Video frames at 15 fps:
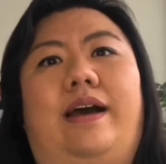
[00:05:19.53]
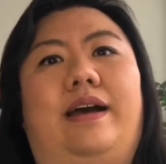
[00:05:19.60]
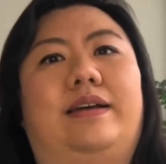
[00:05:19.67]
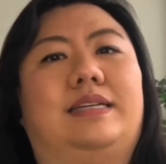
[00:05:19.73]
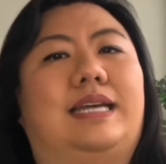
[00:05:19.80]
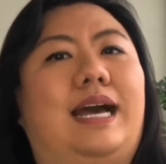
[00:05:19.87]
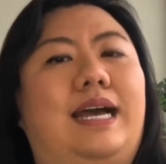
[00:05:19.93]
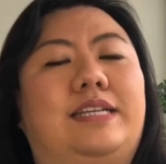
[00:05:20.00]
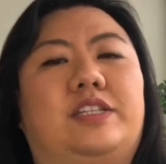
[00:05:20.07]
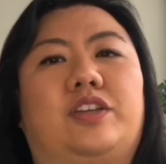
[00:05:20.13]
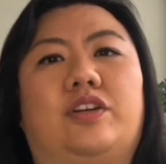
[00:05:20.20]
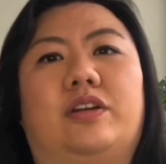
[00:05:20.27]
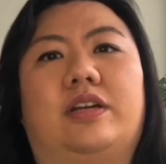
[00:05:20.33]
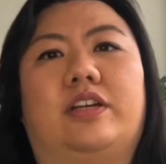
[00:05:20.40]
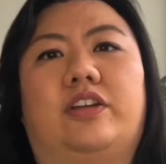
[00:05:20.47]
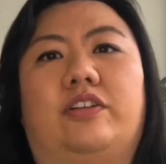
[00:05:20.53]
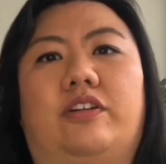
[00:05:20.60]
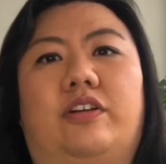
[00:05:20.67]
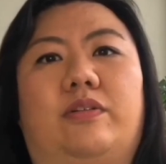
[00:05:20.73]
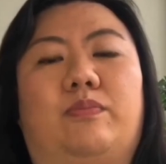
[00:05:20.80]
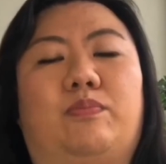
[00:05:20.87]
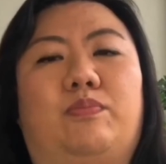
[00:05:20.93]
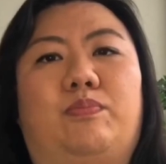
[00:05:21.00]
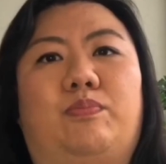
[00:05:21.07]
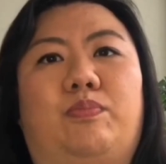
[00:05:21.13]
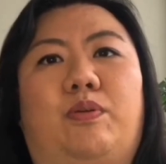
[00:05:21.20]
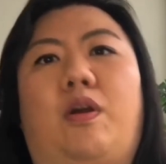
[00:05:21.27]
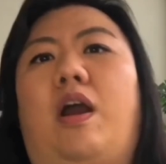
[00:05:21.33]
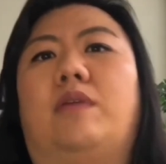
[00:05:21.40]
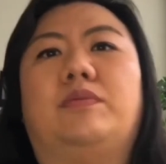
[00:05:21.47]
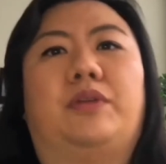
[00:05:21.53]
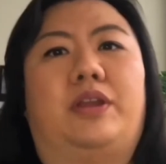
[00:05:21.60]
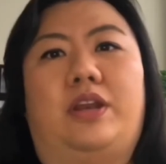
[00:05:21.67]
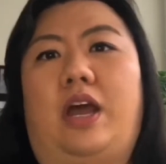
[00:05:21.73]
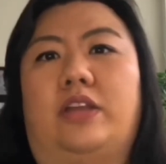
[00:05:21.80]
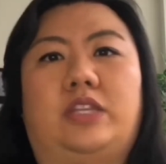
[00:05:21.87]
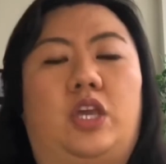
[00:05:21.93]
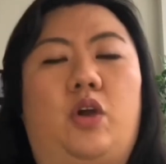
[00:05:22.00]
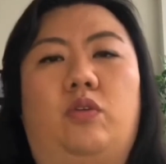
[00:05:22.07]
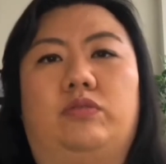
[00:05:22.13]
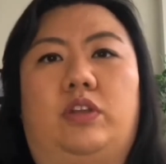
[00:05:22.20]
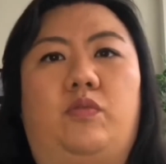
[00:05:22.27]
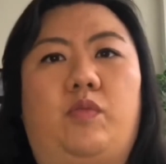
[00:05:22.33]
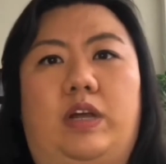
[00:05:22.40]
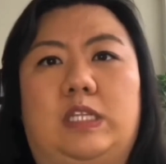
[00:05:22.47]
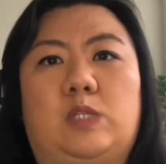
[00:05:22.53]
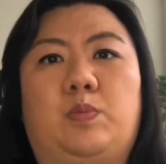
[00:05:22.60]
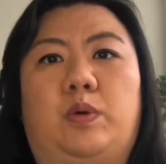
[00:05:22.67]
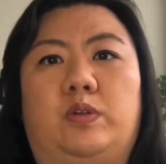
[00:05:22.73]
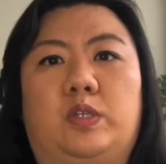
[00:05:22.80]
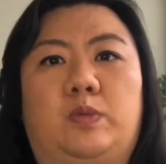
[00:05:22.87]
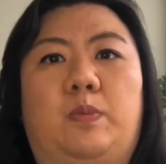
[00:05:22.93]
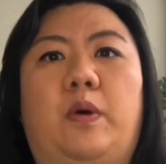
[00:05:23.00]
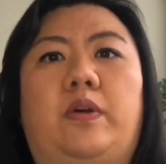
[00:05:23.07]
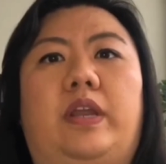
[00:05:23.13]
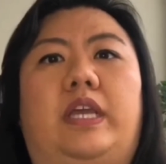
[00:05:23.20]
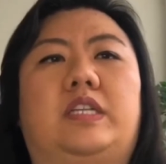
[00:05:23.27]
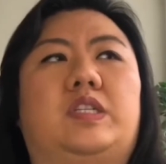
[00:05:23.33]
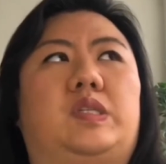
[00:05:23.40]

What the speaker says: Guys, you're probably not the only ones postponing.